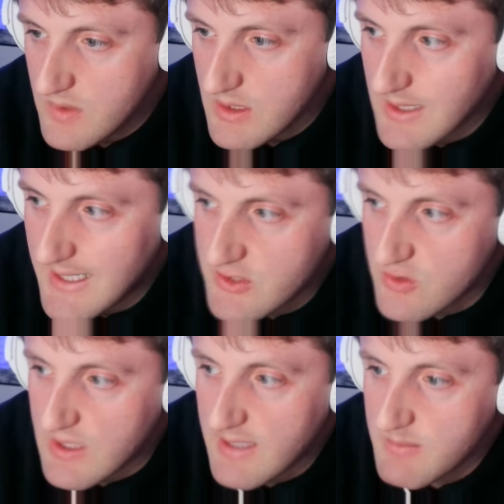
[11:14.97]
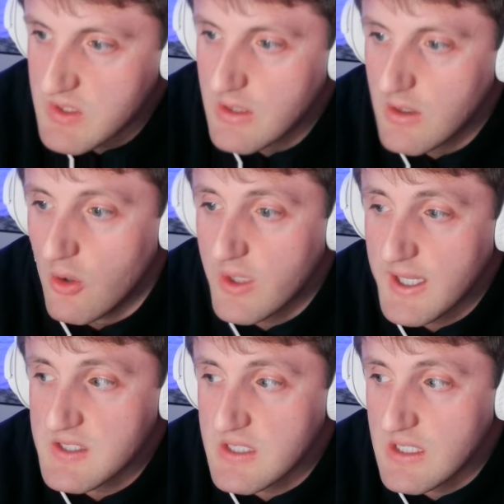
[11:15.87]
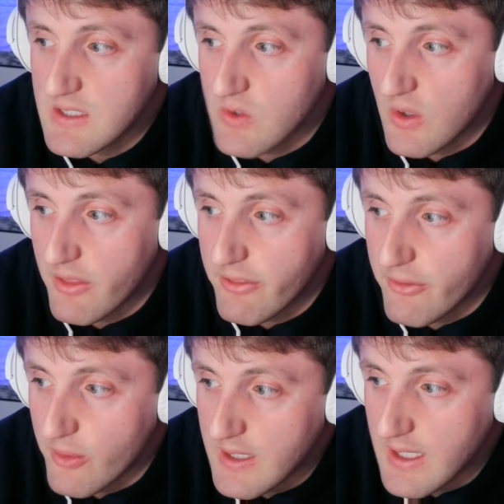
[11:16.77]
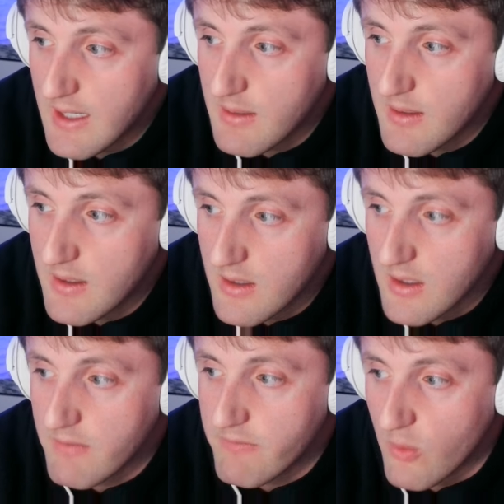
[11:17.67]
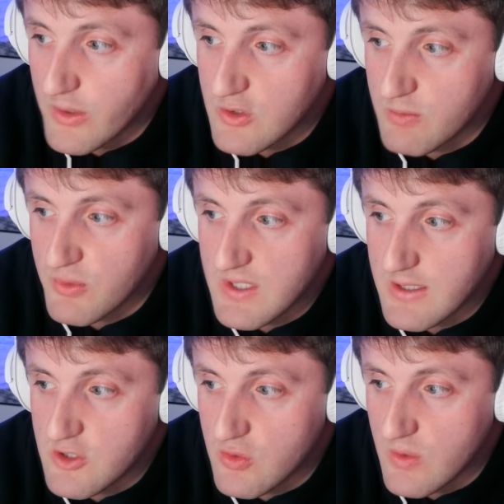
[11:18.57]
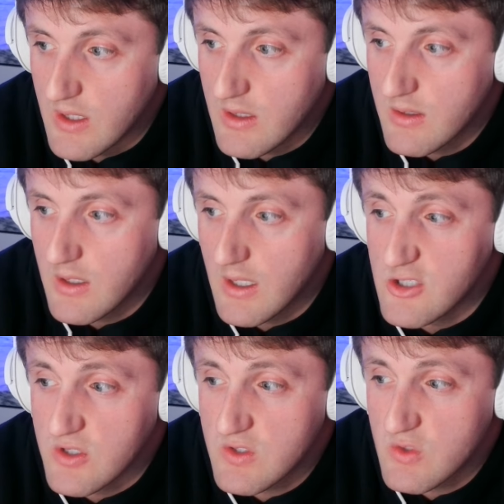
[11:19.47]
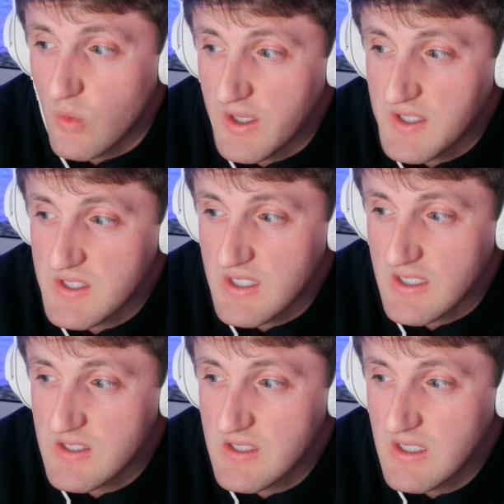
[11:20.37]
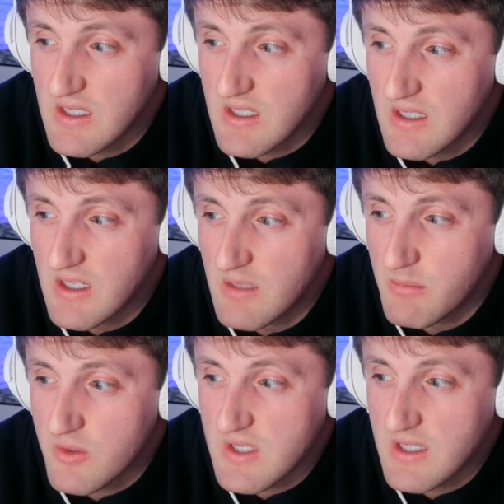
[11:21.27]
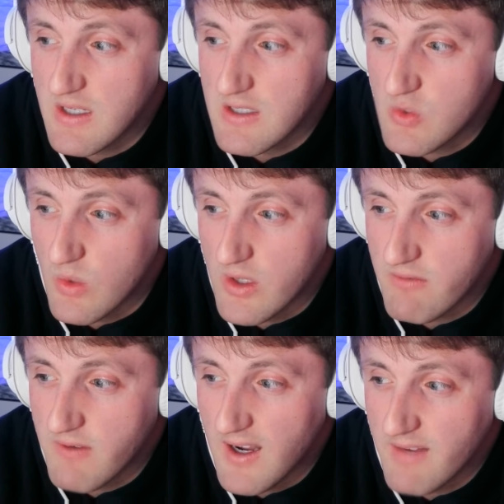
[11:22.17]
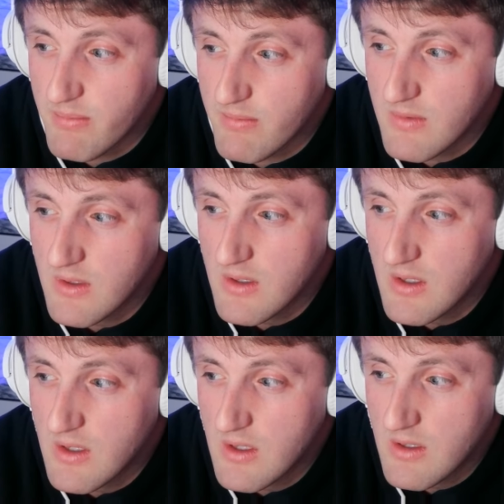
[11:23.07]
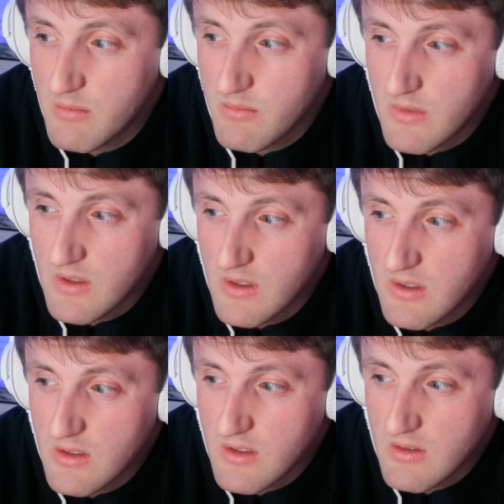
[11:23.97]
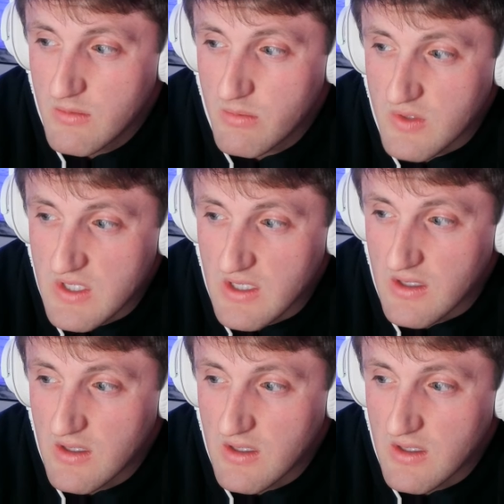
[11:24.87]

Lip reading: Last two games, OKC has gone 38 and 42% shooting in just 26% and 25%.